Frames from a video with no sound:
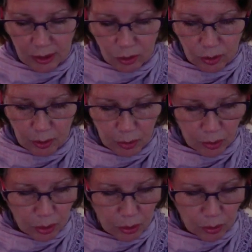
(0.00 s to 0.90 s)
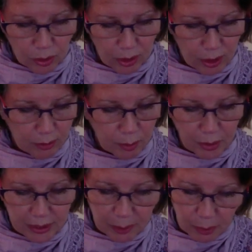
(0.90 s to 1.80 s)
treatment or cure, not a
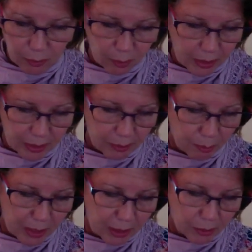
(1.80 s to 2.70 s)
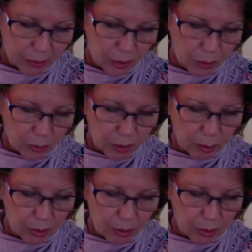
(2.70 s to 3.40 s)
replacement for medical cure,